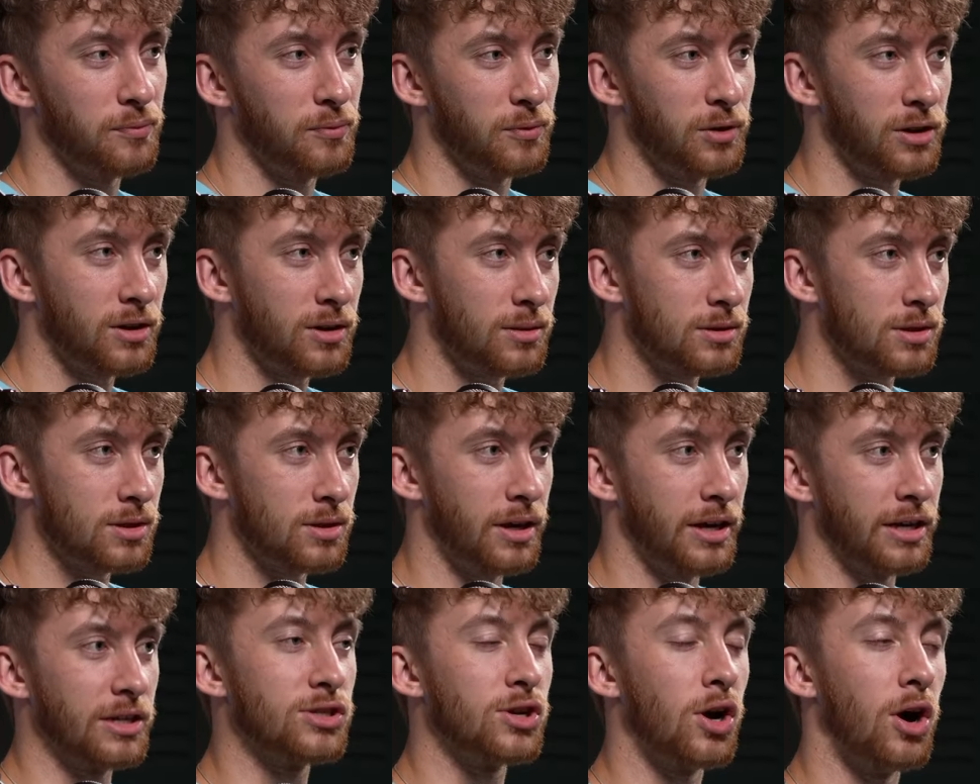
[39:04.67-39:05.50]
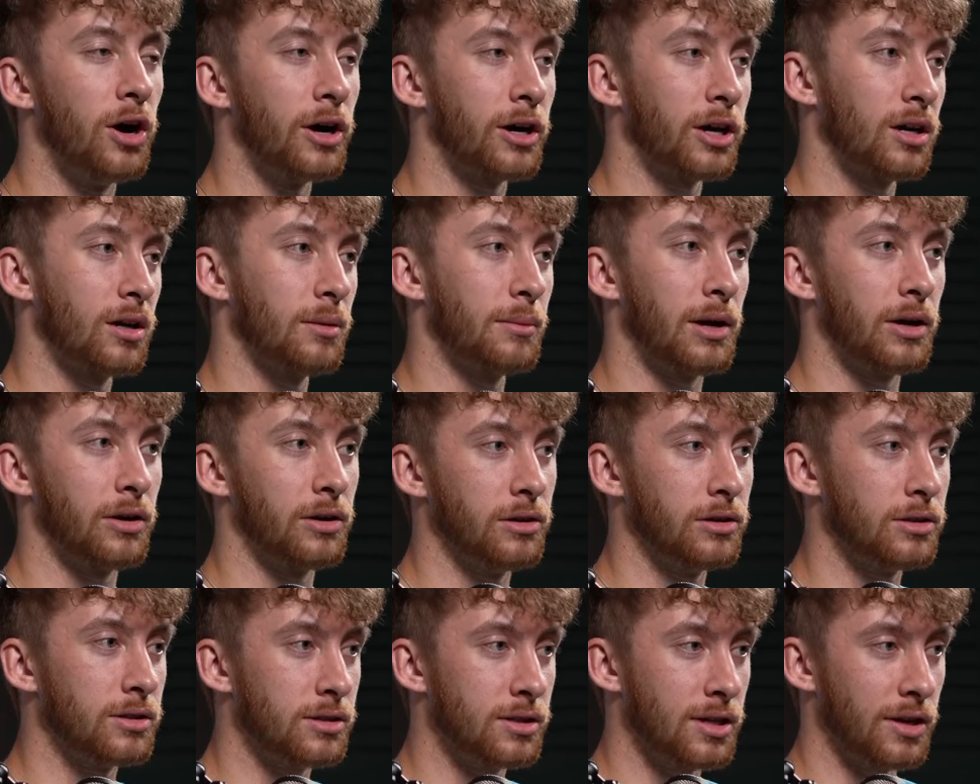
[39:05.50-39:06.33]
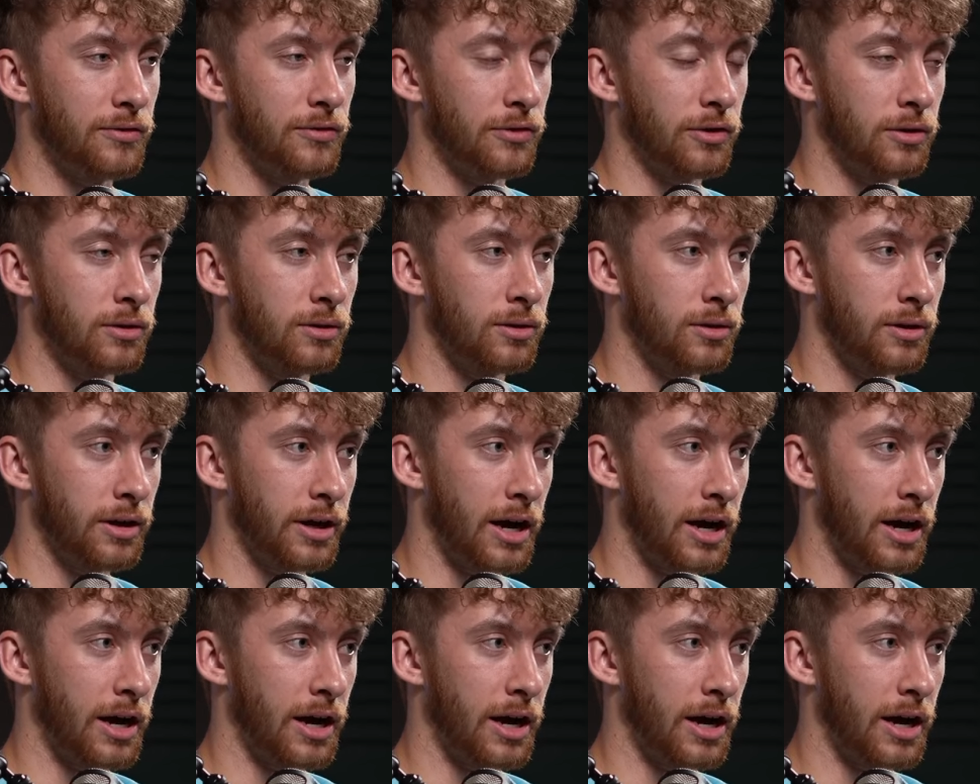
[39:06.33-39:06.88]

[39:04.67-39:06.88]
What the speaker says: when it comes to talking about it, it's different.